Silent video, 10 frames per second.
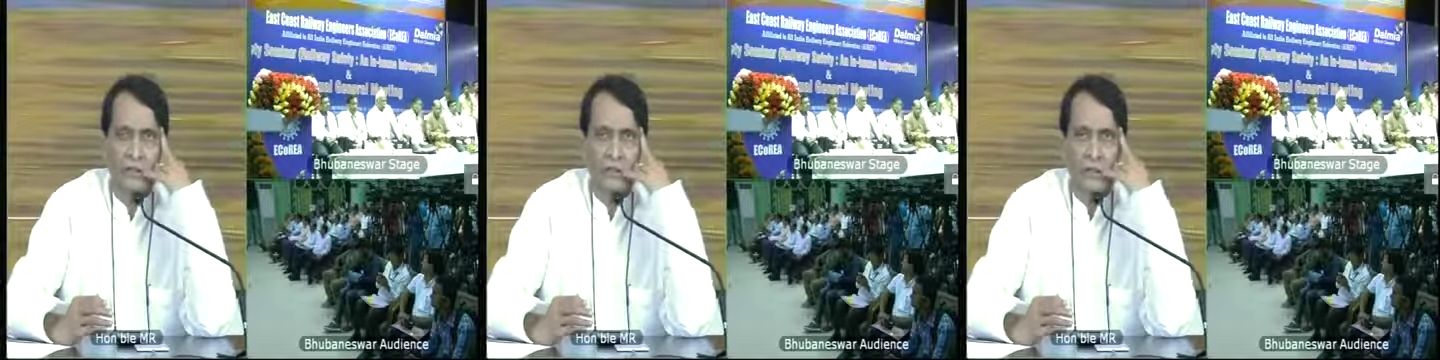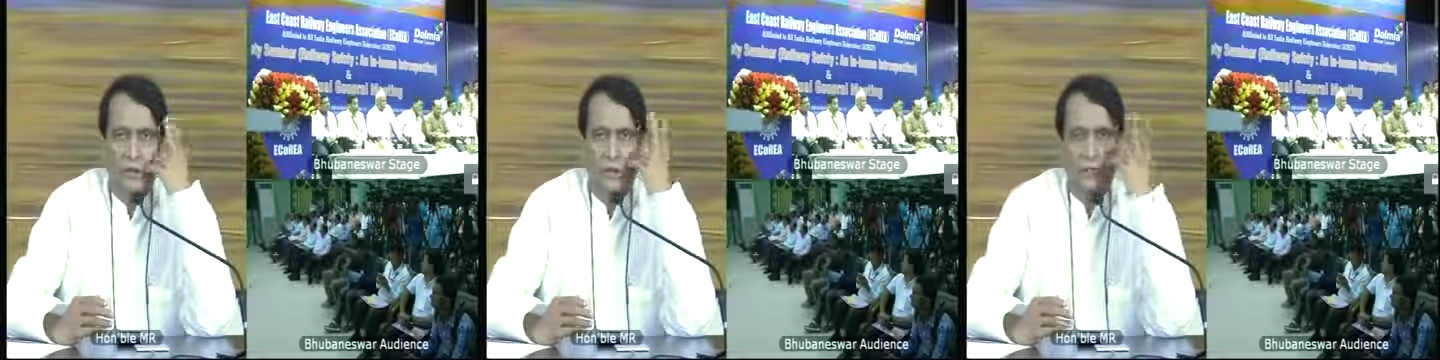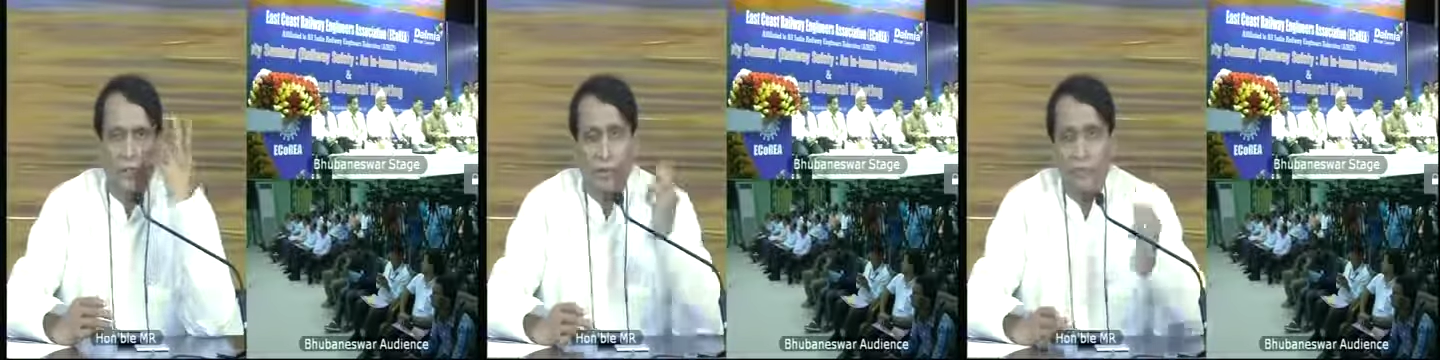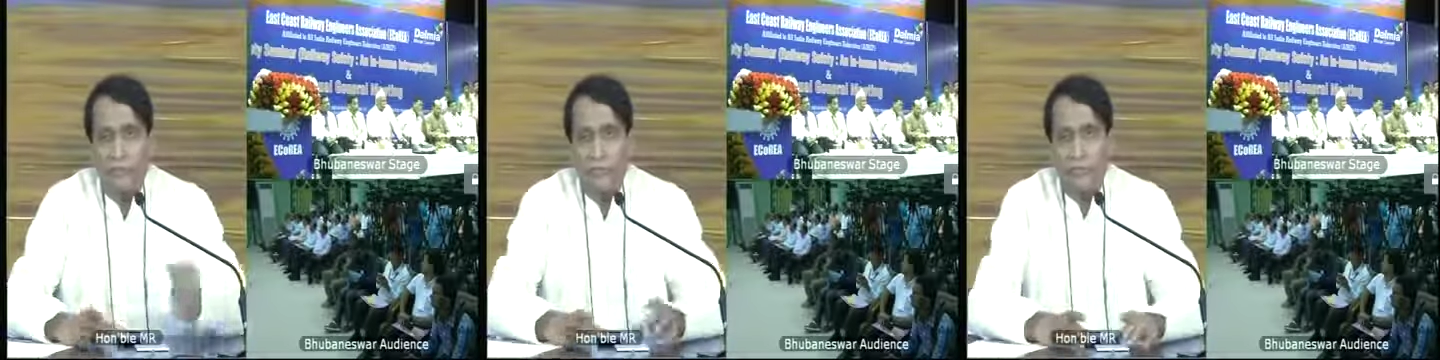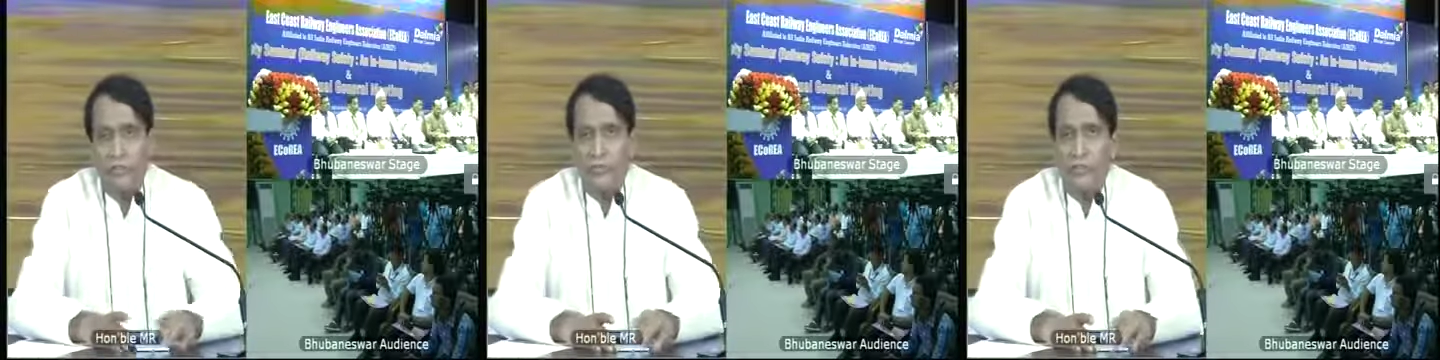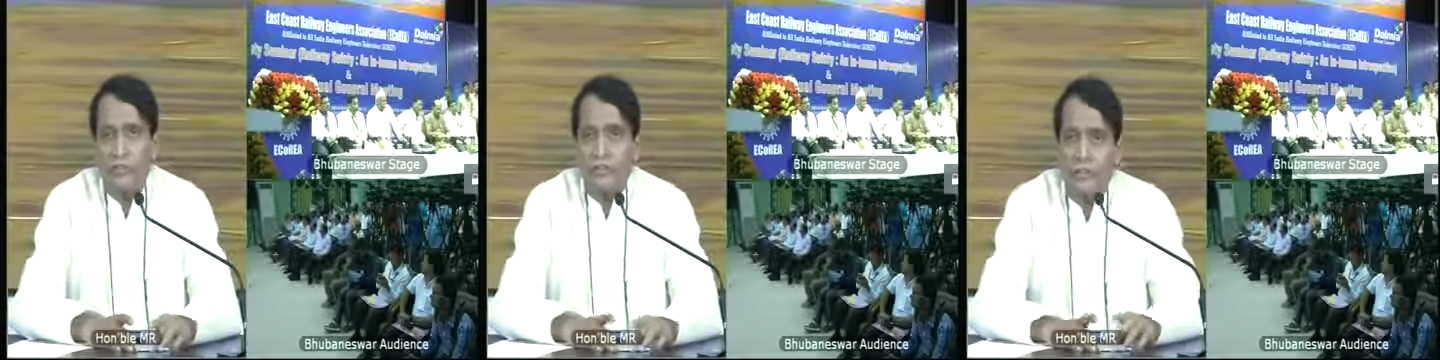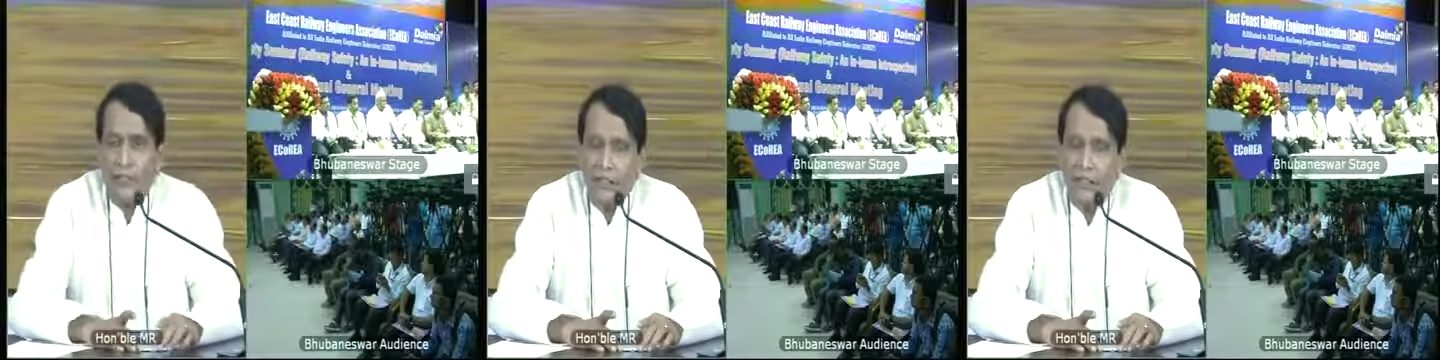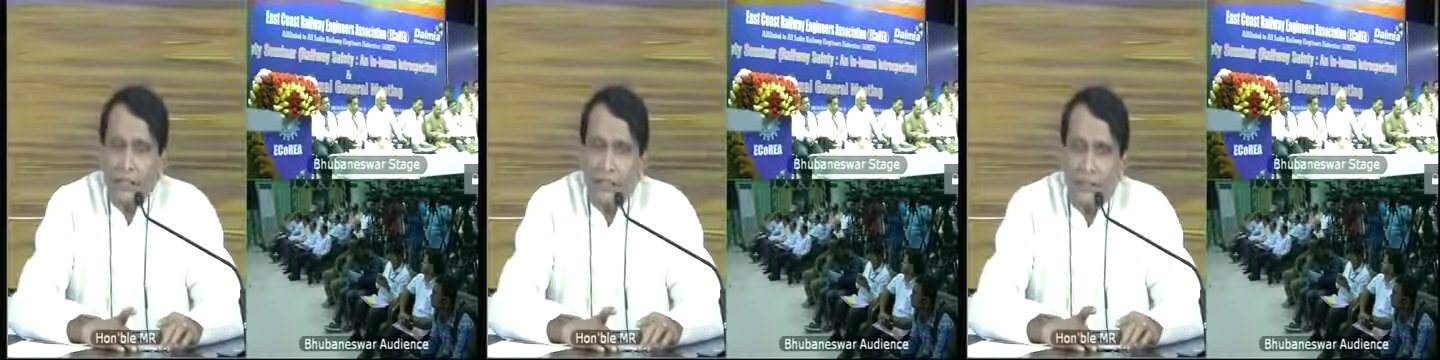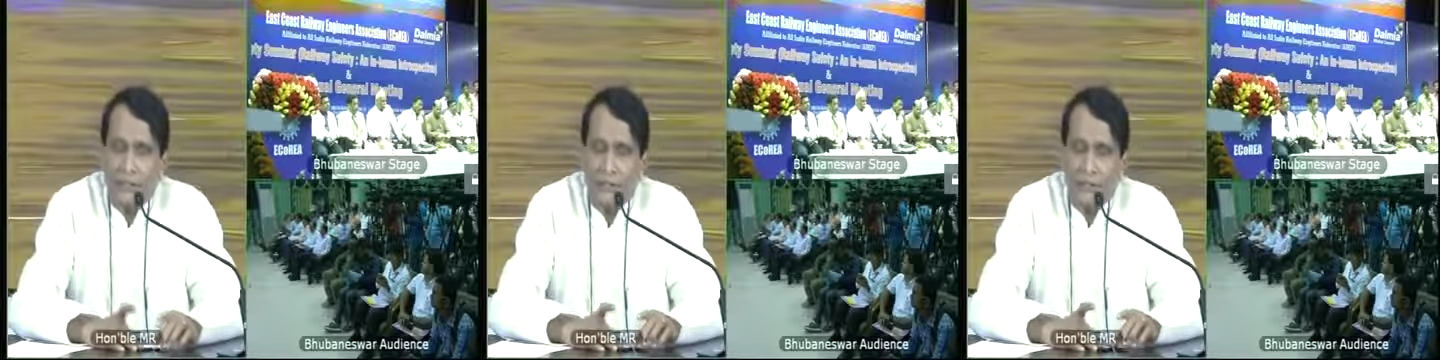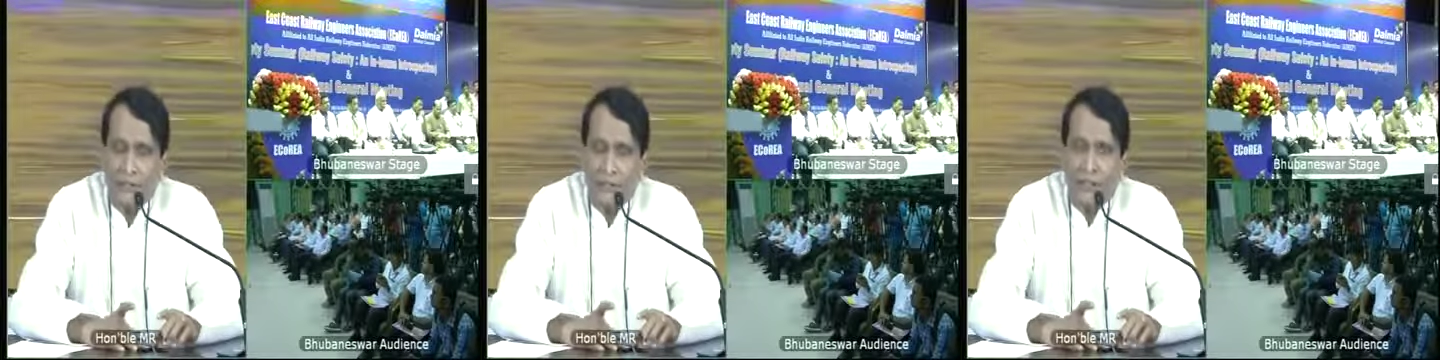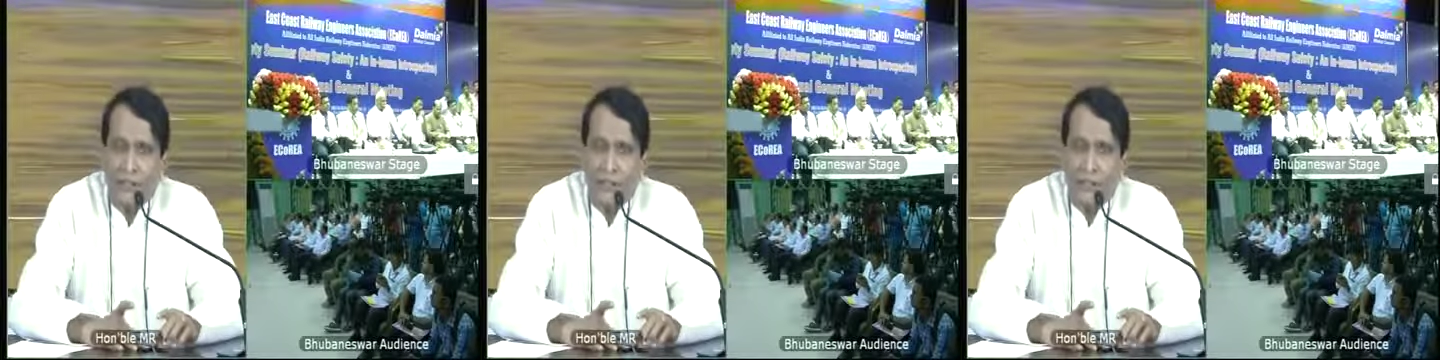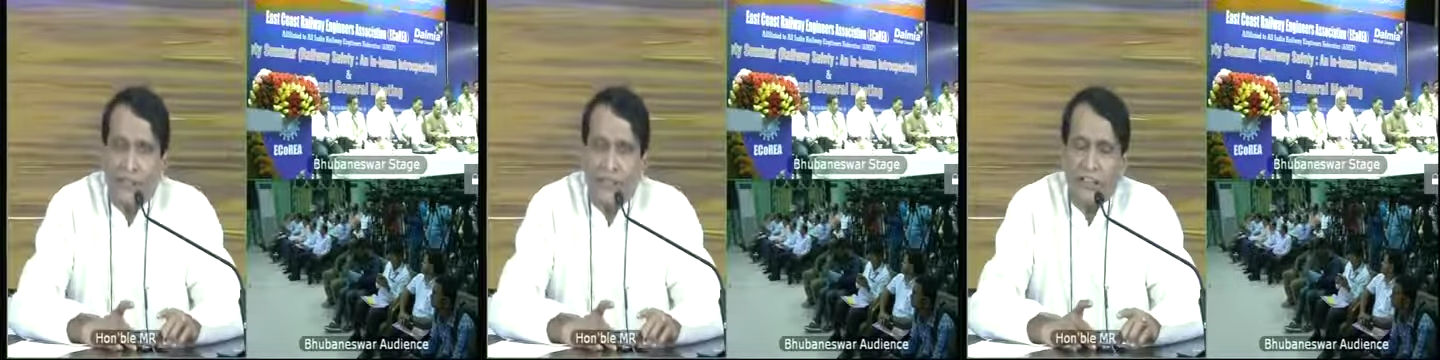We have created for the first time in railways history a safety fund